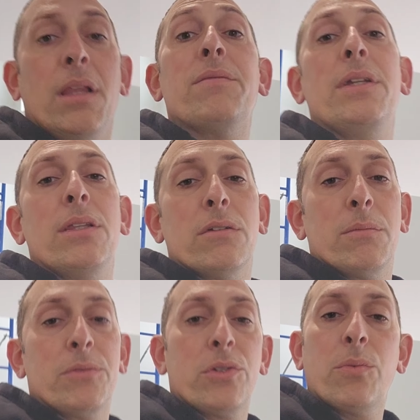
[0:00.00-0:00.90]
love either of
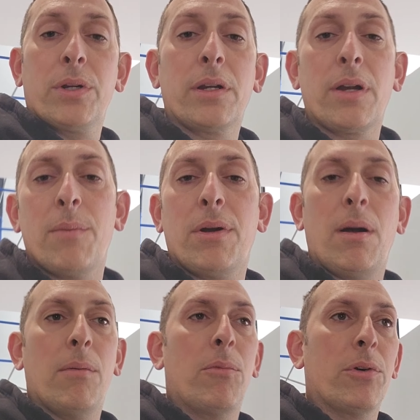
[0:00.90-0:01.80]
them, so we're gonna grab a
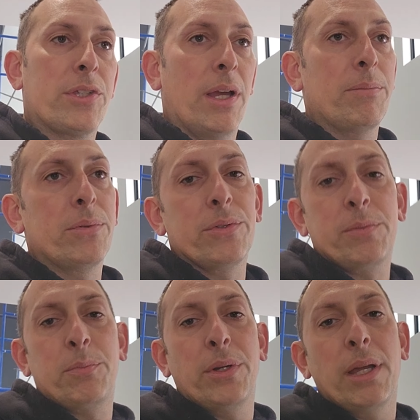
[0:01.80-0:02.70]
couple more samples,
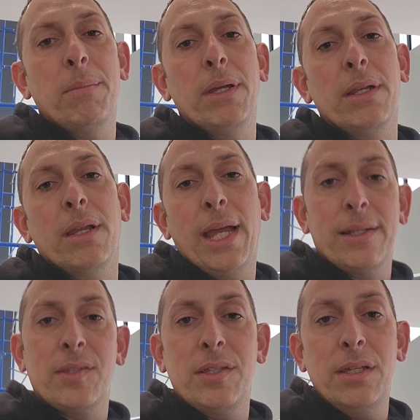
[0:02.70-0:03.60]
bring them in
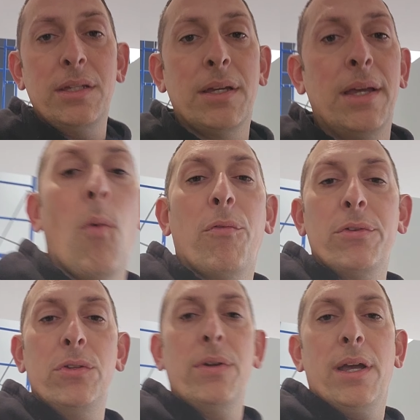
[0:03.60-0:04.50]
and see.
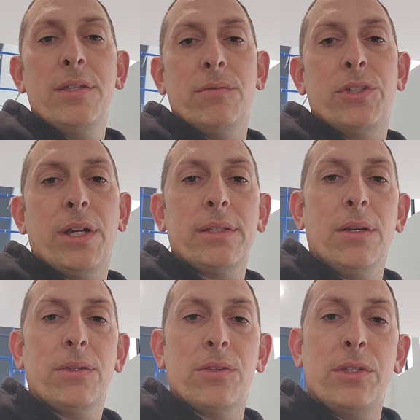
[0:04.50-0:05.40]
Hopefully you guys have checked
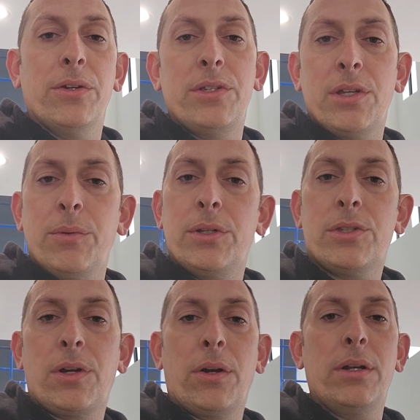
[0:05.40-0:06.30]
out the series that we
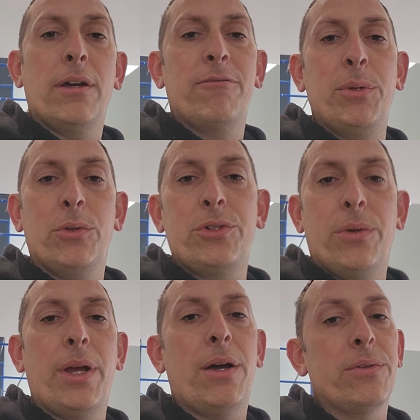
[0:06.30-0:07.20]
just started of Build Your
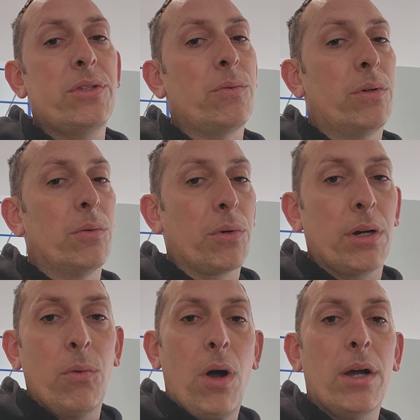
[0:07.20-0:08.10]
Own House, where we're
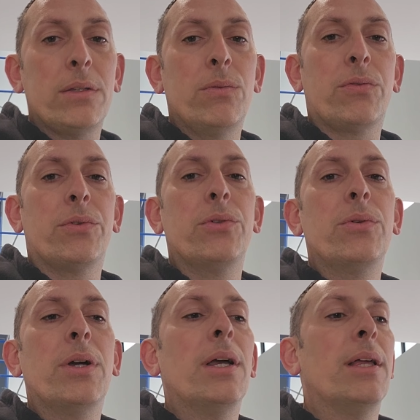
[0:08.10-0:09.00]
gonna walk you
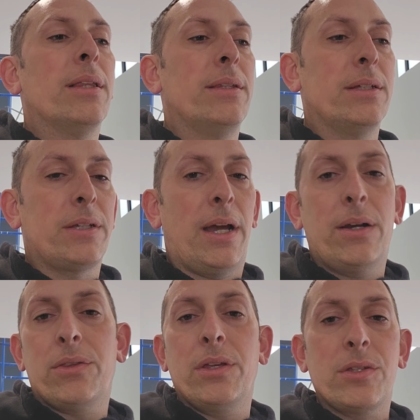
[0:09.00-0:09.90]
through the
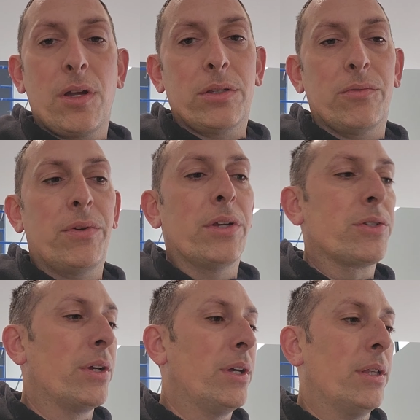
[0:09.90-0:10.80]
entire thing start to
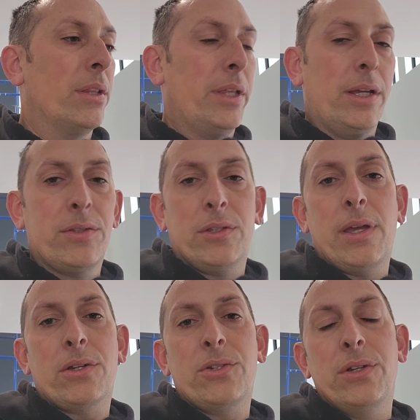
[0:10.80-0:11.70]
finish. Land
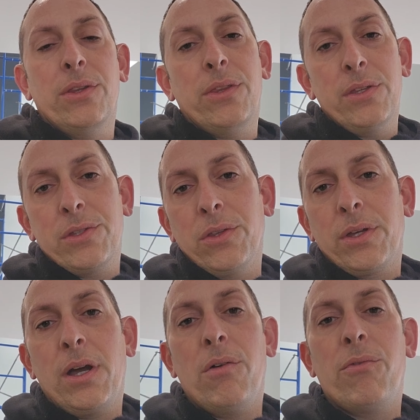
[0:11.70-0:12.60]
selection, things to
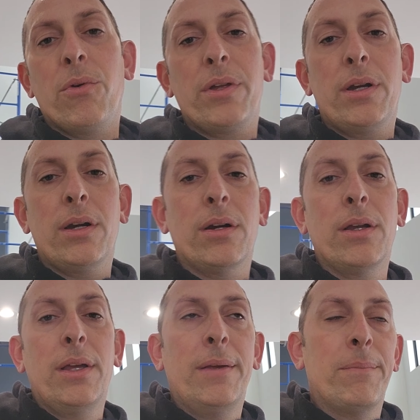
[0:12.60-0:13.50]
look out for there,